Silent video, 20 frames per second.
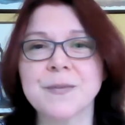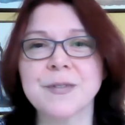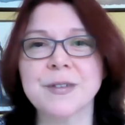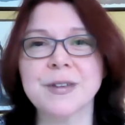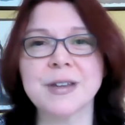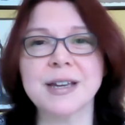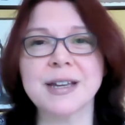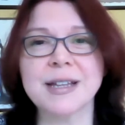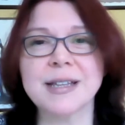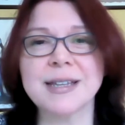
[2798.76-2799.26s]

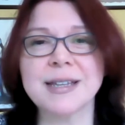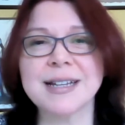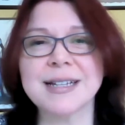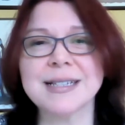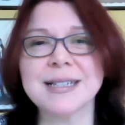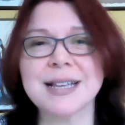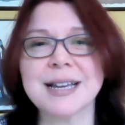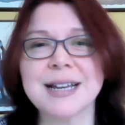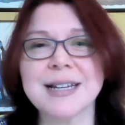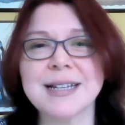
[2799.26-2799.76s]
Okay,
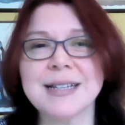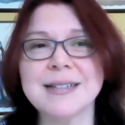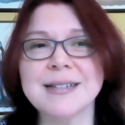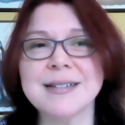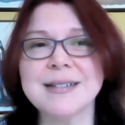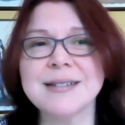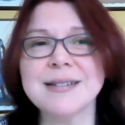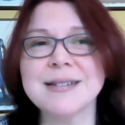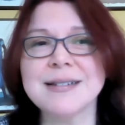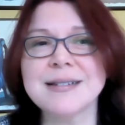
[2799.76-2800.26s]
next slide.
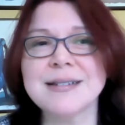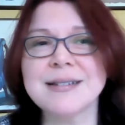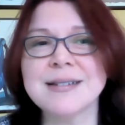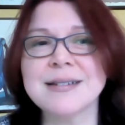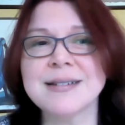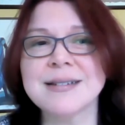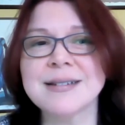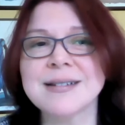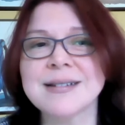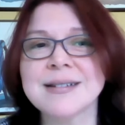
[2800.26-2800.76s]

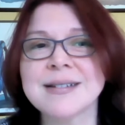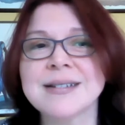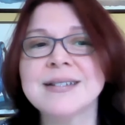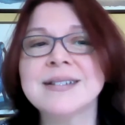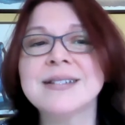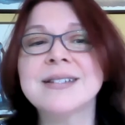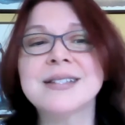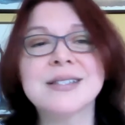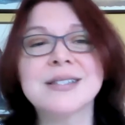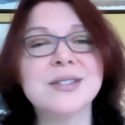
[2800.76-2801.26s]

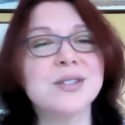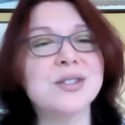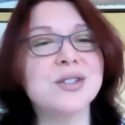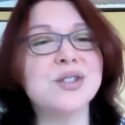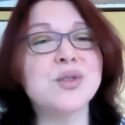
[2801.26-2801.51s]
This